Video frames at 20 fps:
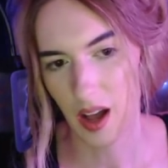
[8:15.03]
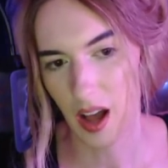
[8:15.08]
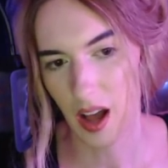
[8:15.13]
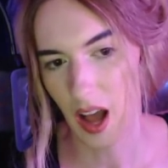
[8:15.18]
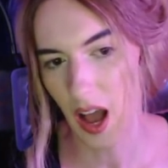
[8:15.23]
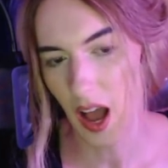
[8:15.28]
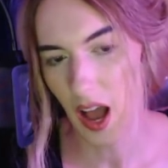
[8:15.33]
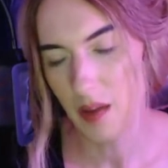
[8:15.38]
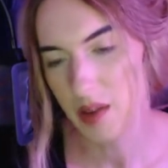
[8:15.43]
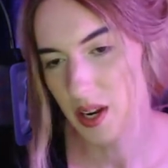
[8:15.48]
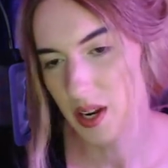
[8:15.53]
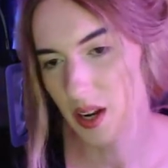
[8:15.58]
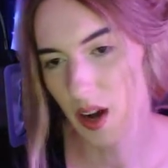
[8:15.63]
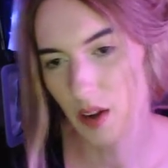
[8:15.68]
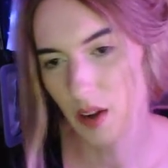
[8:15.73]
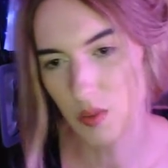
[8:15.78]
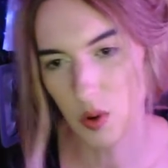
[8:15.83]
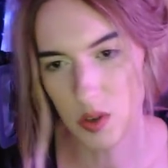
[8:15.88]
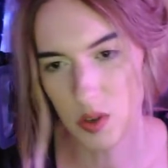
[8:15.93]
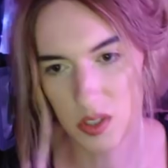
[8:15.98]

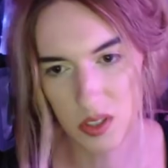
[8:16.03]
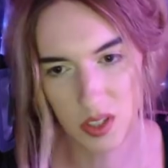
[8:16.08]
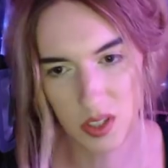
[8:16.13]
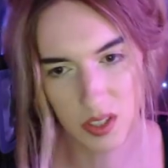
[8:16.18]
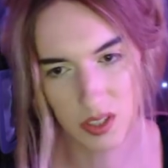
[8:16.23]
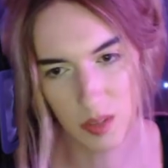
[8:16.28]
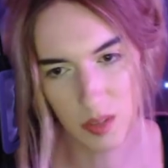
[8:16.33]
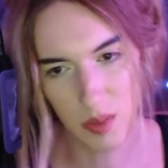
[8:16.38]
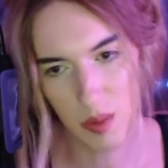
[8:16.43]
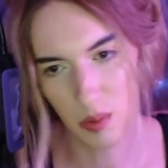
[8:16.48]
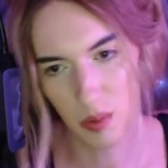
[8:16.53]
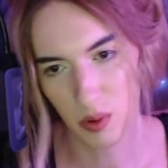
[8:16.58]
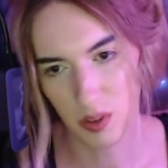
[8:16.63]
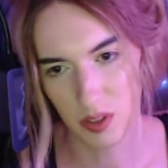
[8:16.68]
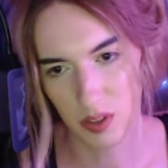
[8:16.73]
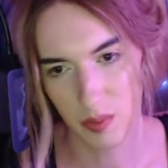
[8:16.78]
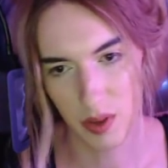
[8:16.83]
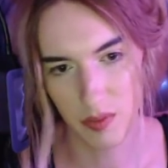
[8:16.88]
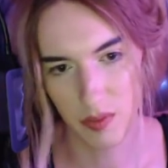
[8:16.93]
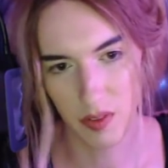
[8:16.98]
of course, it's like some people are always
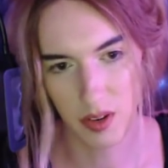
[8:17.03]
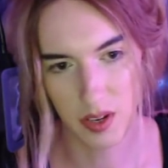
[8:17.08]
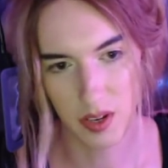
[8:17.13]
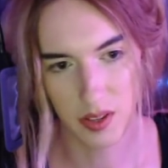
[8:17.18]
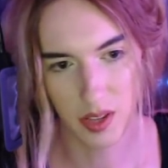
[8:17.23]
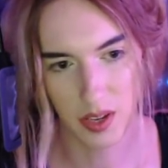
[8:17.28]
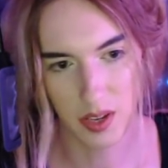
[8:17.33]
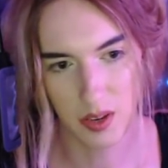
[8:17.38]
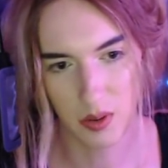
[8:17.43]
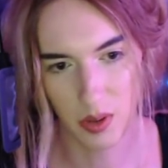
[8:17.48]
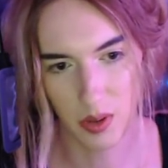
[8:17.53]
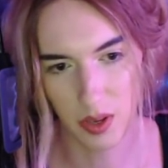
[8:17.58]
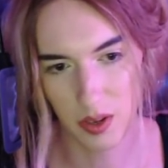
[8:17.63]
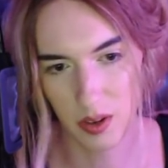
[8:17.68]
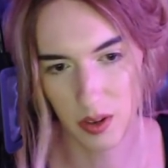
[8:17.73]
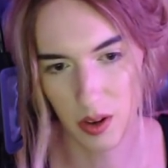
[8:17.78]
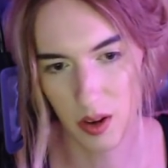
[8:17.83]
going to be offended that you like,